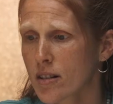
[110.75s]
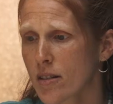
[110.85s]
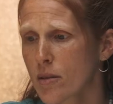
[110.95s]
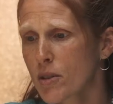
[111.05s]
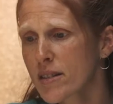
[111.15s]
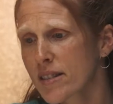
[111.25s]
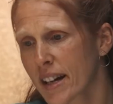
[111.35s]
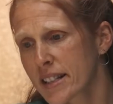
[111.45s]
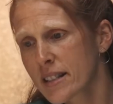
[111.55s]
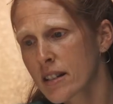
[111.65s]
The ones
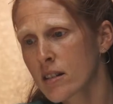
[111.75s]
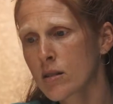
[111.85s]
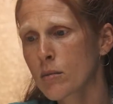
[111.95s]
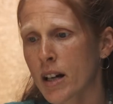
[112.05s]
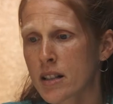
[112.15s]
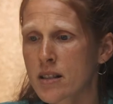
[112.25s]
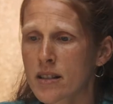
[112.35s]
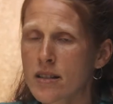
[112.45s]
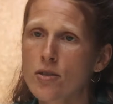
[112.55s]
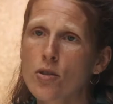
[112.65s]
I did at home, I
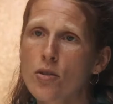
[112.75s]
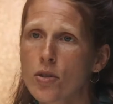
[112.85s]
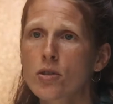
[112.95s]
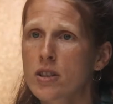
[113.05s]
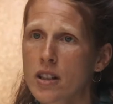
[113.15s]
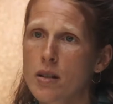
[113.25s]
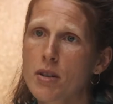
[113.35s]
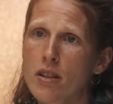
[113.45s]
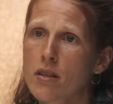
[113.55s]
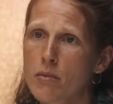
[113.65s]
did
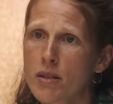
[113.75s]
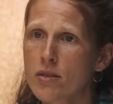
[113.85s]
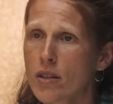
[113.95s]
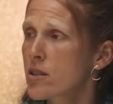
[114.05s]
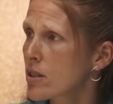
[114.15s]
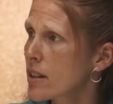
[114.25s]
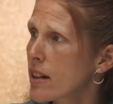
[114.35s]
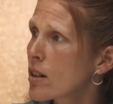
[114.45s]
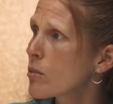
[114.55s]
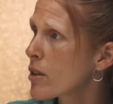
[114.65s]
sonophotodynamic therapy. So I took that
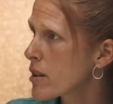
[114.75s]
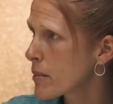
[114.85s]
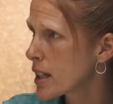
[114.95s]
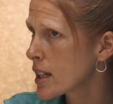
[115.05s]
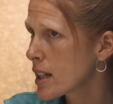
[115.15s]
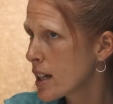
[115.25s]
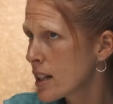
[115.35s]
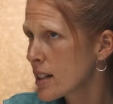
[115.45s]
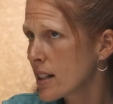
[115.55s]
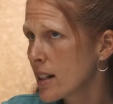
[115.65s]
home with me,
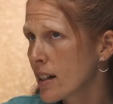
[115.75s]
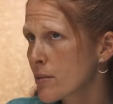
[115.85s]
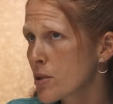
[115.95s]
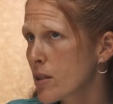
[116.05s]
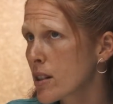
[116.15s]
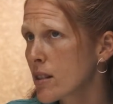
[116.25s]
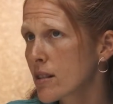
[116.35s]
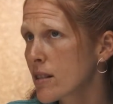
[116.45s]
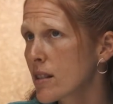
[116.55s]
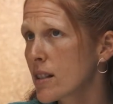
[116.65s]

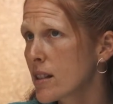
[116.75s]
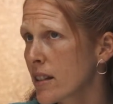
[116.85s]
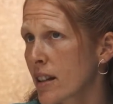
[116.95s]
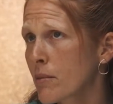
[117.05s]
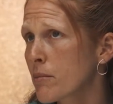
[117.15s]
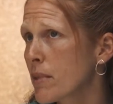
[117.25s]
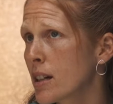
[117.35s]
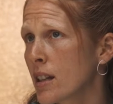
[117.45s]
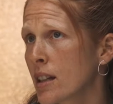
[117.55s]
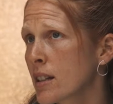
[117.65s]
doing heat lamp
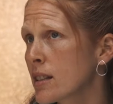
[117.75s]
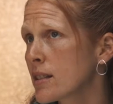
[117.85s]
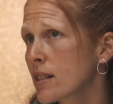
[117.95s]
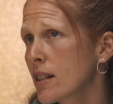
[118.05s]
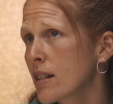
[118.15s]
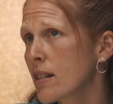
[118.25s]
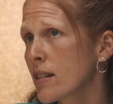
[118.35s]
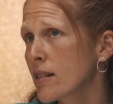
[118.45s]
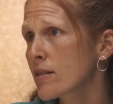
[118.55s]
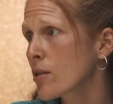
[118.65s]
and then
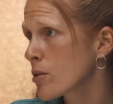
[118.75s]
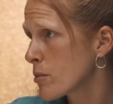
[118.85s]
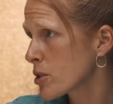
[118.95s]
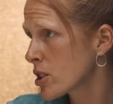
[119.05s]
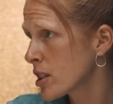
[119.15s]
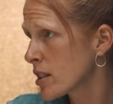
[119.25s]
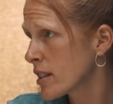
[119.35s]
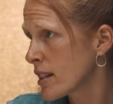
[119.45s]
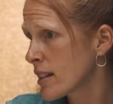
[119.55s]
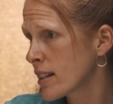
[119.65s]
the sono machine,
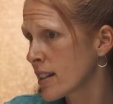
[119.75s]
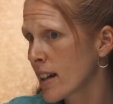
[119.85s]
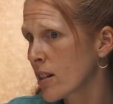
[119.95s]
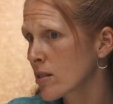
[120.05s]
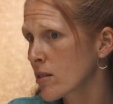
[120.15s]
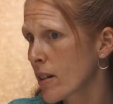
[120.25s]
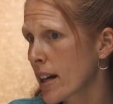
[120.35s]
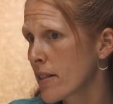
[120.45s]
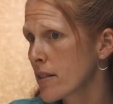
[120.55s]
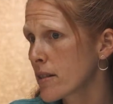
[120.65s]
and then I also
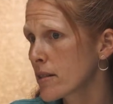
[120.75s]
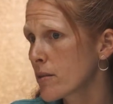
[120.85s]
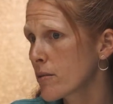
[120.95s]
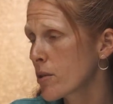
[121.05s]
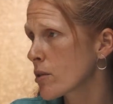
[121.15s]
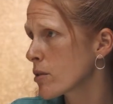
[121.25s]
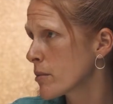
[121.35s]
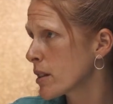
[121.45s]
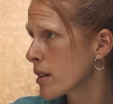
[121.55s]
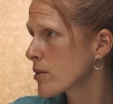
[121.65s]
had the
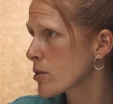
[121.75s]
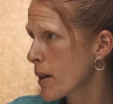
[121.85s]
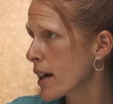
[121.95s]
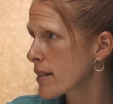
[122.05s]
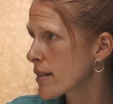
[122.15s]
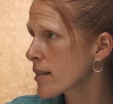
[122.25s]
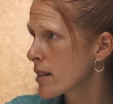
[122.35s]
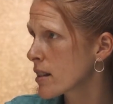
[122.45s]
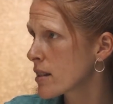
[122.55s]
photolumen laser pads that